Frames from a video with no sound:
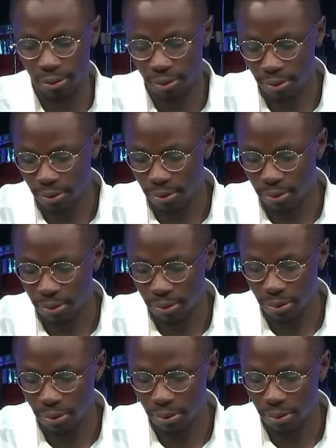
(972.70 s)

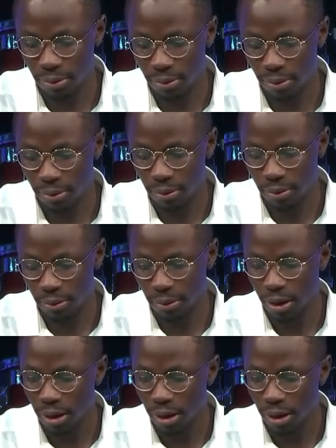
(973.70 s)
Nobody speaks.